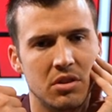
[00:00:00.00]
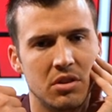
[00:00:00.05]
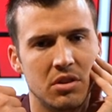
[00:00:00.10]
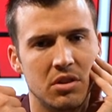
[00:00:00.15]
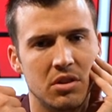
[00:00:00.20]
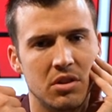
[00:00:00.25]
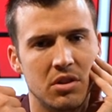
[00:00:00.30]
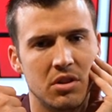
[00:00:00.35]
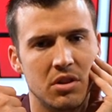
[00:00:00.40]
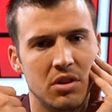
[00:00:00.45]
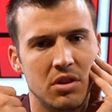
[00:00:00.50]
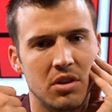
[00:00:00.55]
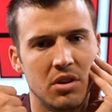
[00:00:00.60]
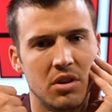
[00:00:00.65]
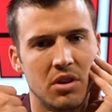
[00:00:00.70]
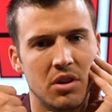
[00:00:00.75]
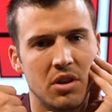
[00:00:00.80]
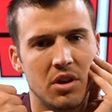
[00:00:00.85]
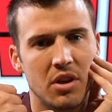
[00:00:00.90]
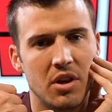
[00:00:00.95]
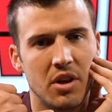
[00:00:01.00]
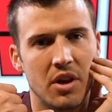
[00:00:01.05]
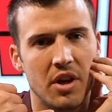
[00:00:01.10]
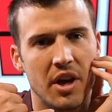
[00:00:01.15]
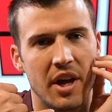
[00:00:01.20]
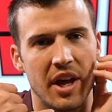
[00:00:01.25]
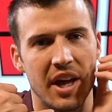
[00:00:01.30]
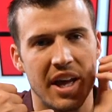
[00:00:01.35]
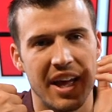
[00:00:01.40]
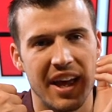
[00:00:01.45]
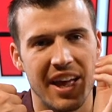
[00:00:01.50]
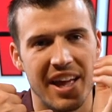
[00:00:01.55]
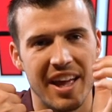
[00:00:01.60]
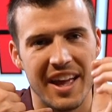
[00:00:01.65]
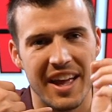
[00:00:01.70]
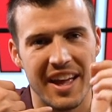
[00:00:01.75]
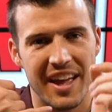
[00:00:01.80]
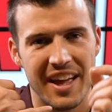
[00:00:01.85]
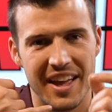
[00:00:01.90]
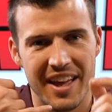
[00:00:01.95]

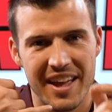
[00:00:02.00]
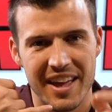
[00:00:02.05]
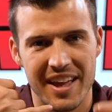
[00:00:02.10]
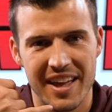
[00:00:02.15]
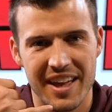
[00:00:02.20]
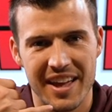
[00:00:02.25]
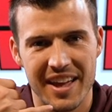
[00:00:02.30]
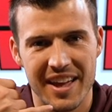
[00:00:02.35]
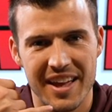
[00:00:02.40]
(no one is talking)